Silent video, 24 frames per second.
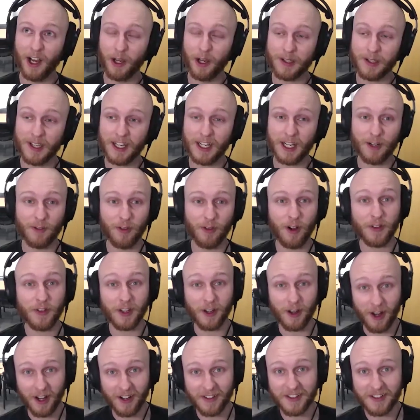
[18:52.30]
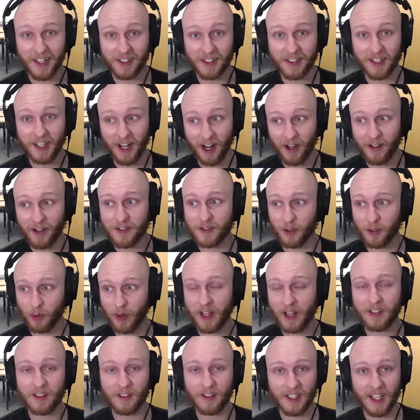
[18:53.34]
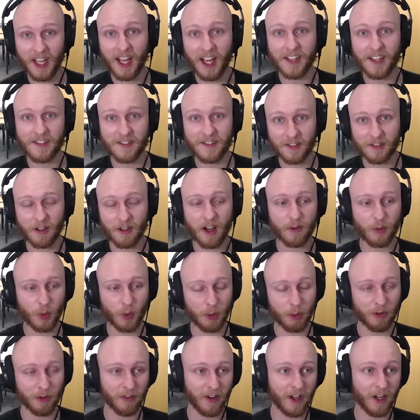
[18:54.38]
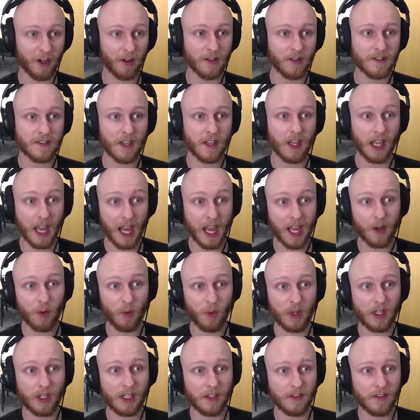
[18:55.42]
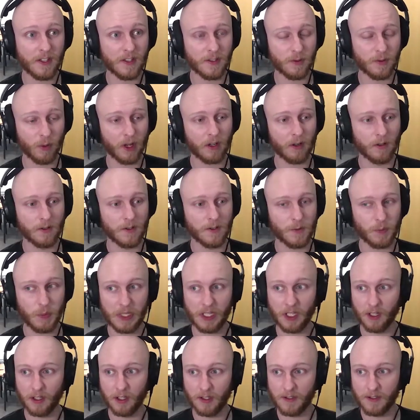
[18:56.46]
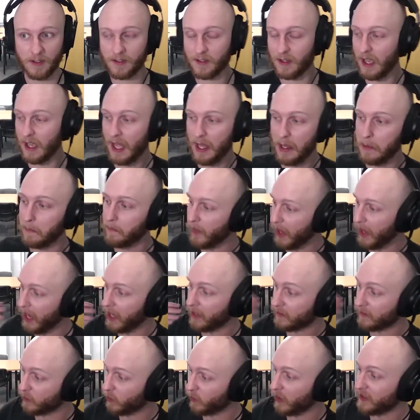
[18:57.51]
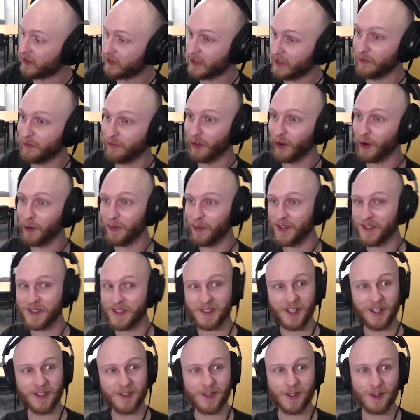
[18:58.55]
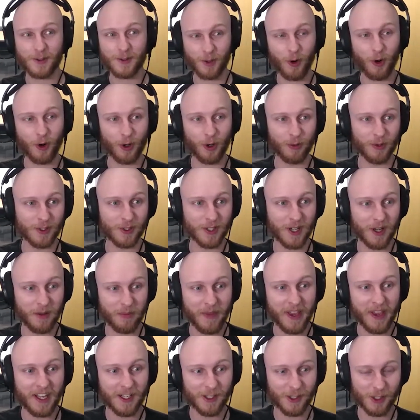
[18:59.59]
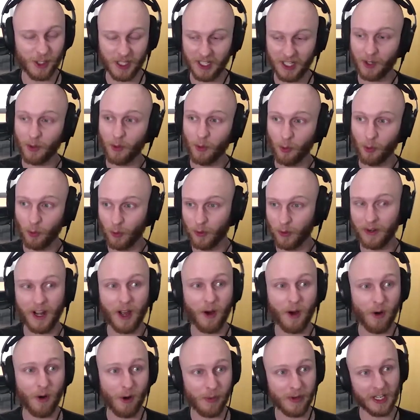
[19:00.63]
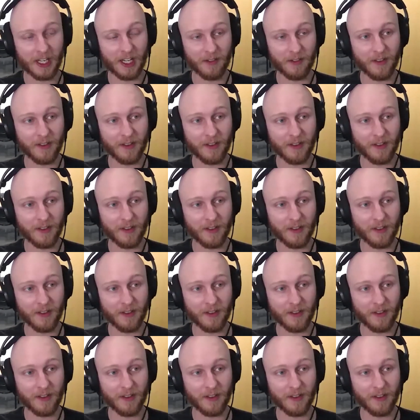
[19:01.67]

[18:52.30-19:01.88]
getting involved in contacting us directly as the software provider and saying, hey, we need these records because XYZ firm has done such a horrible job managing. We're now opening an